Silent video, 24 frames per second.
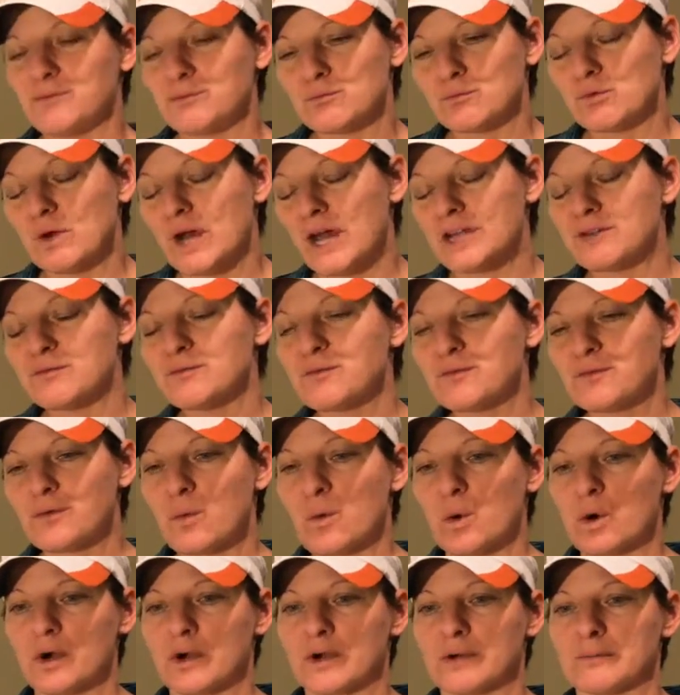Run
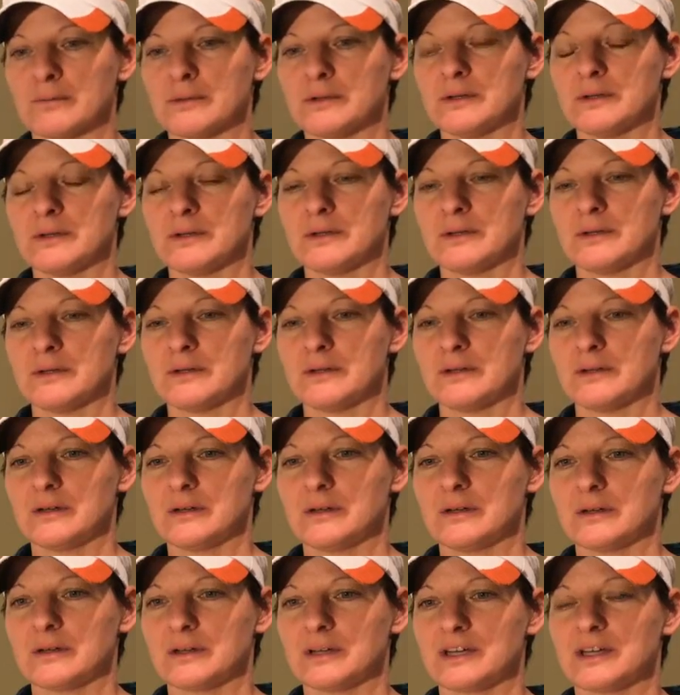form
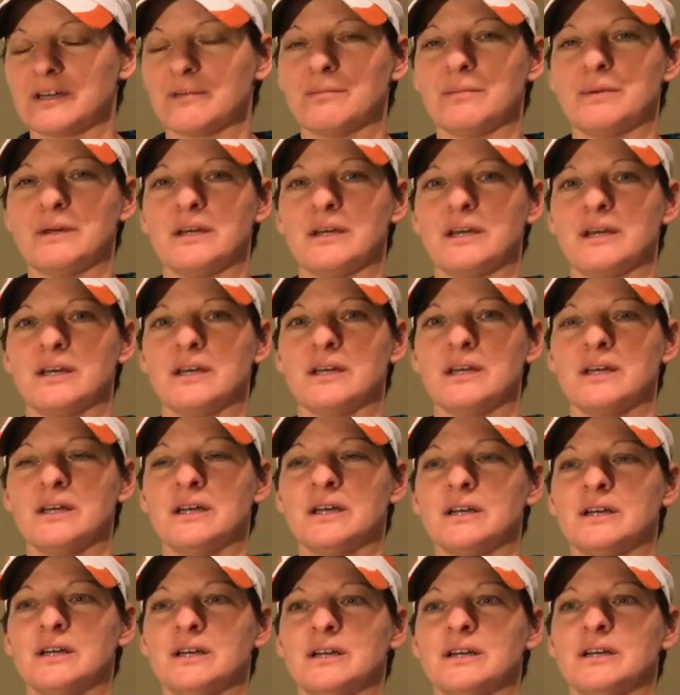can be
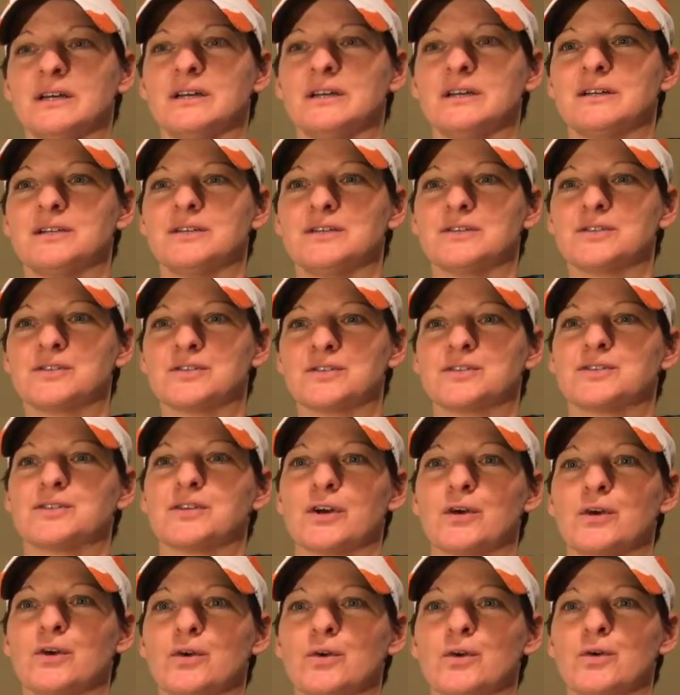
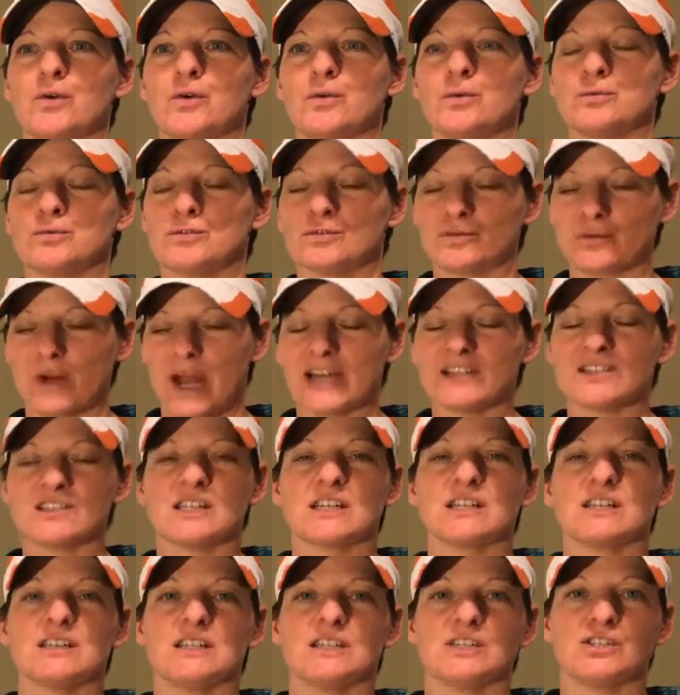so
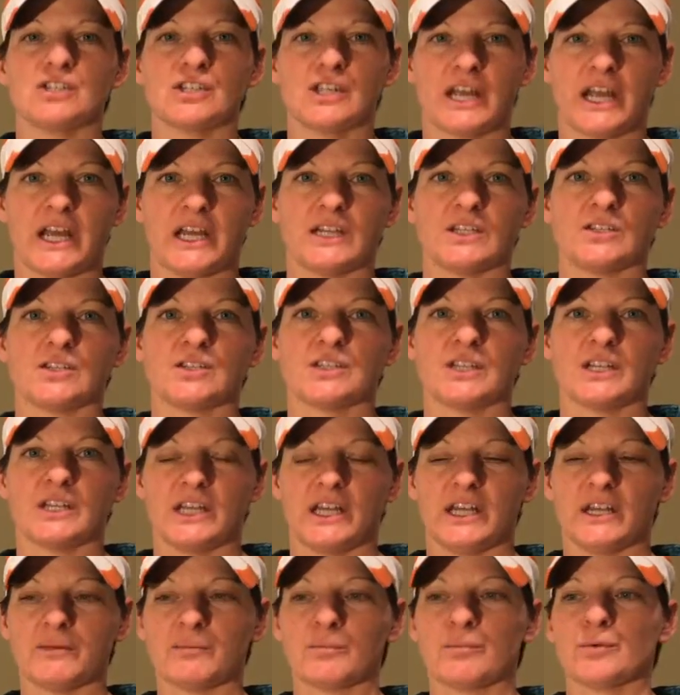drastically changed and
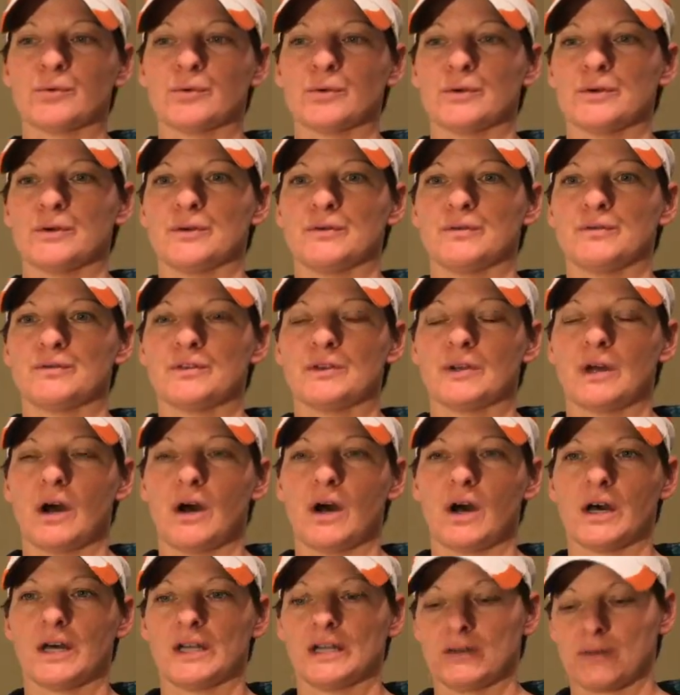improved
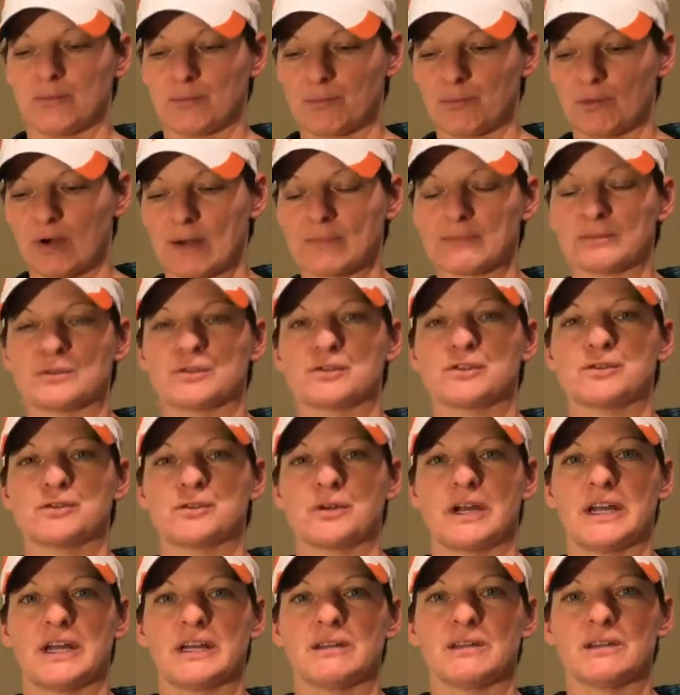on proper
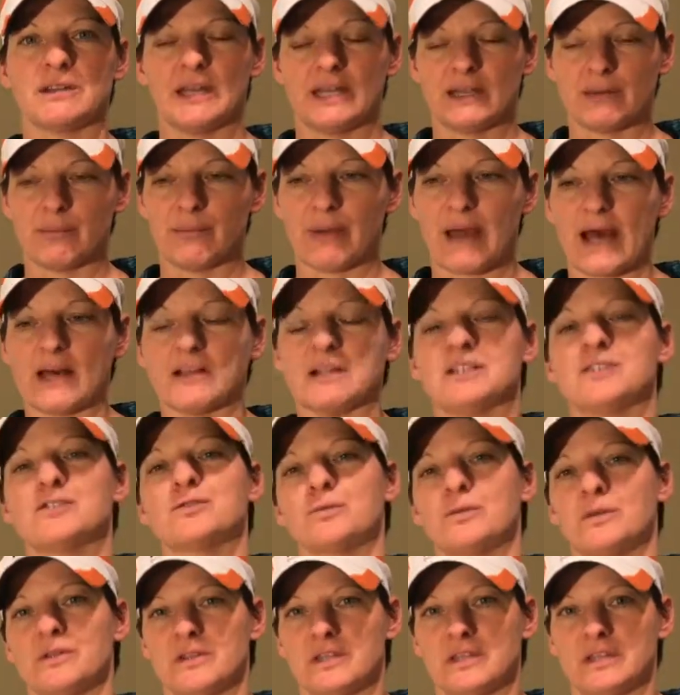strength and balance
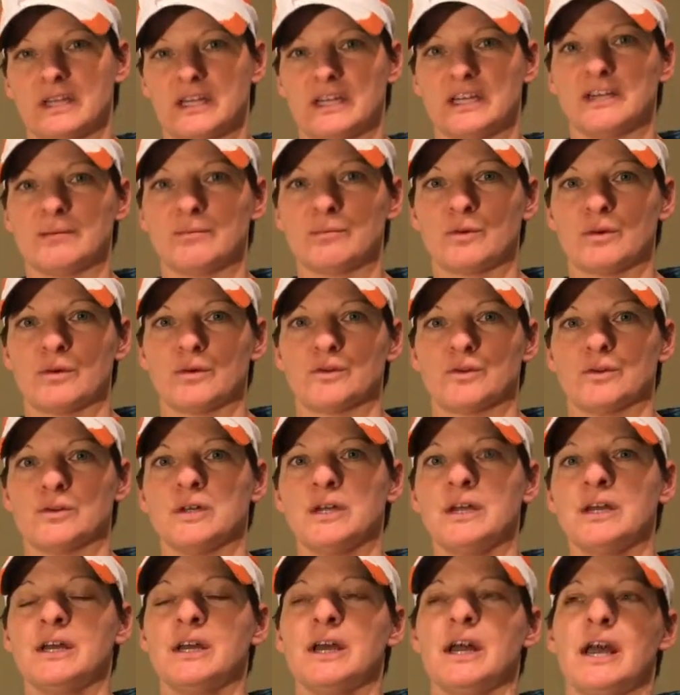within the hip girdle.
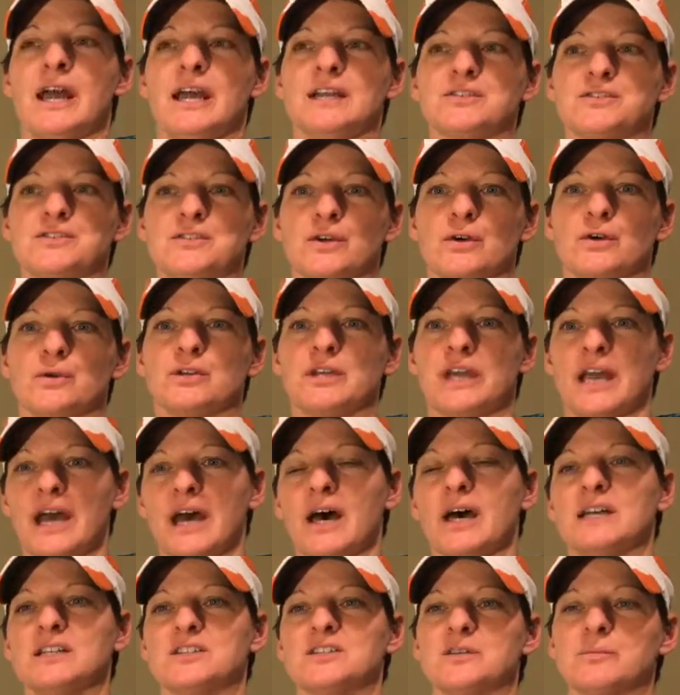And so,
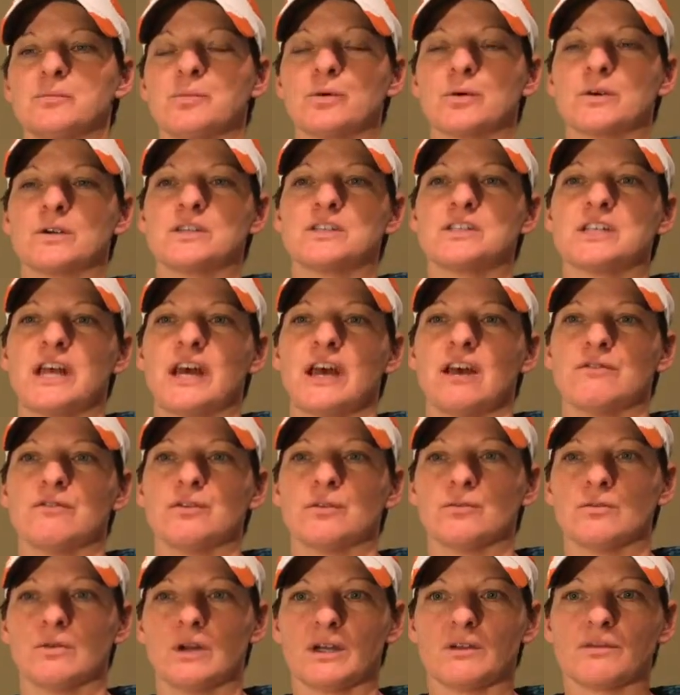yeah, it's important to have
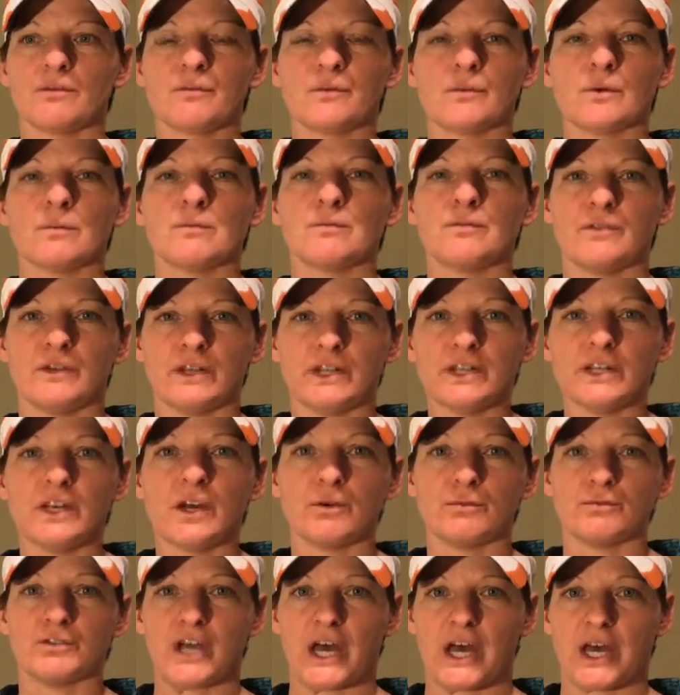your run form
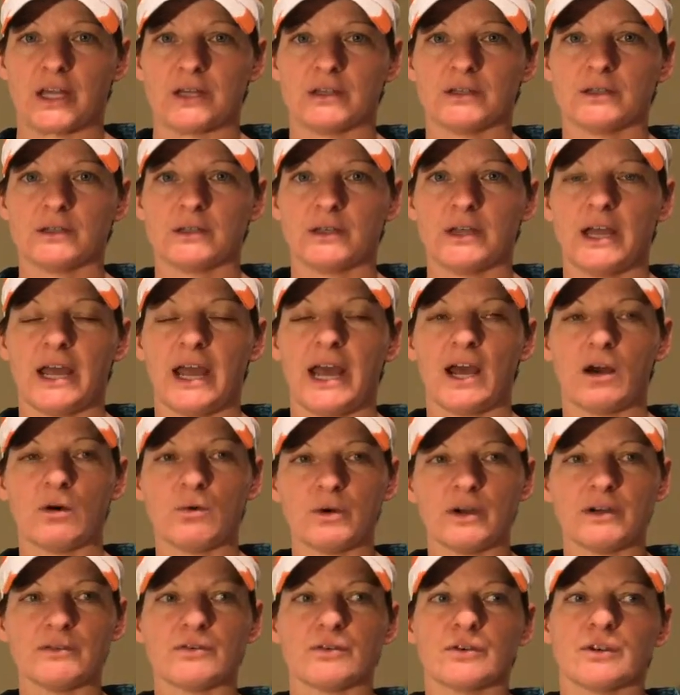video done.
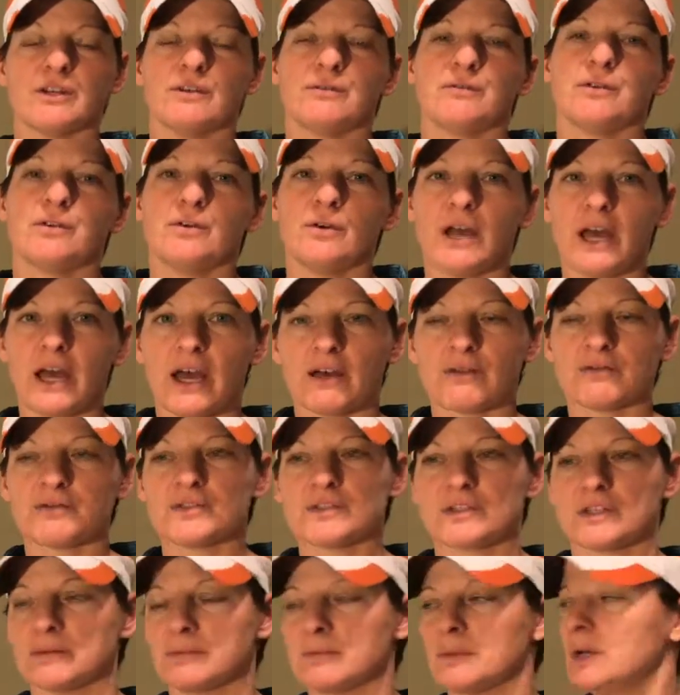However, if you have
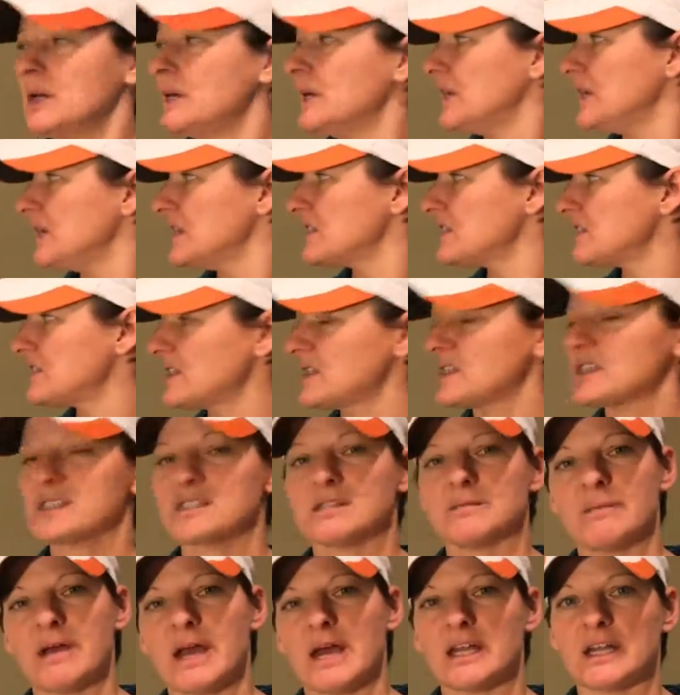some
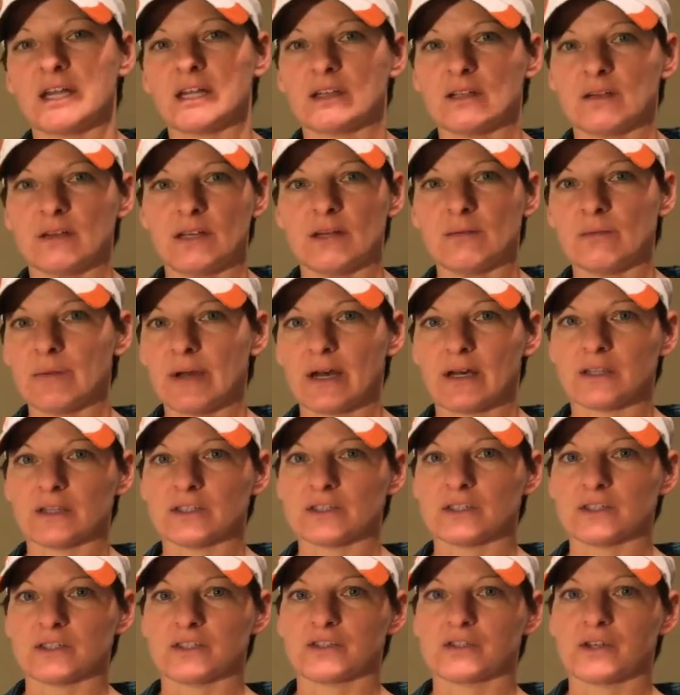systematic
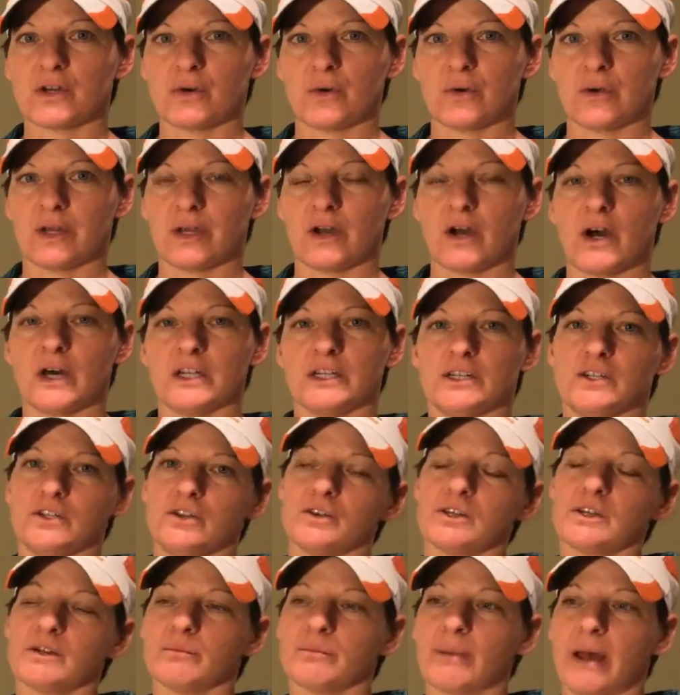imbalances going on and you
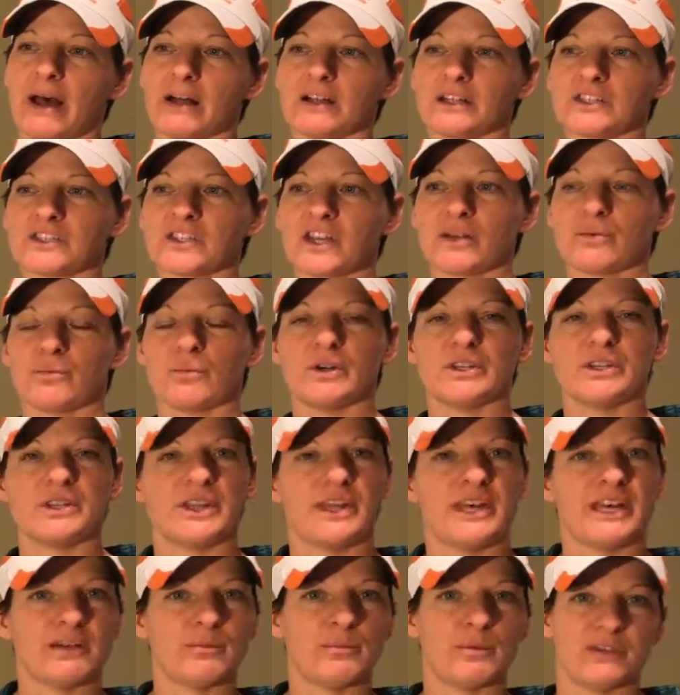can balance on one
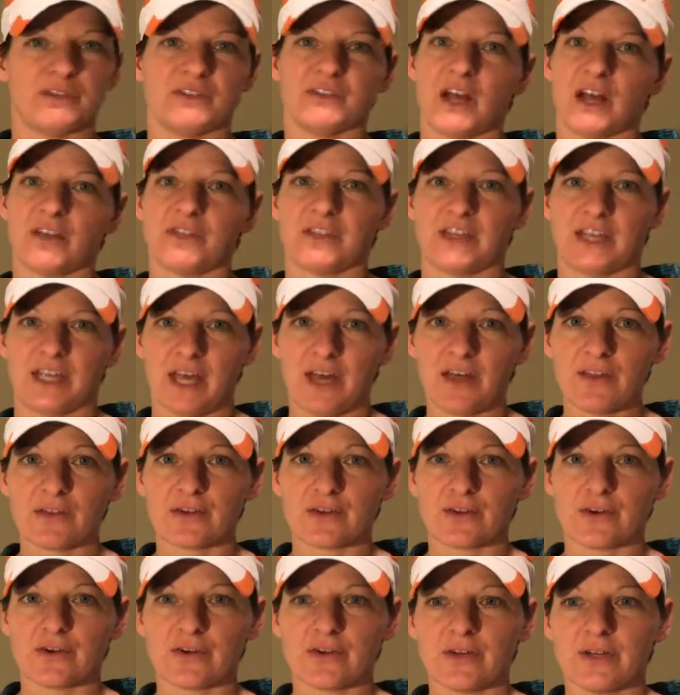leg but not the
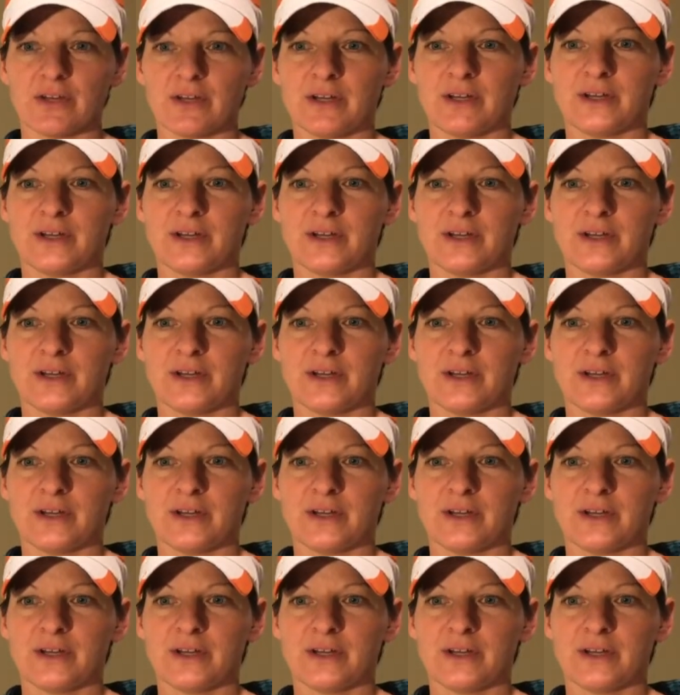other,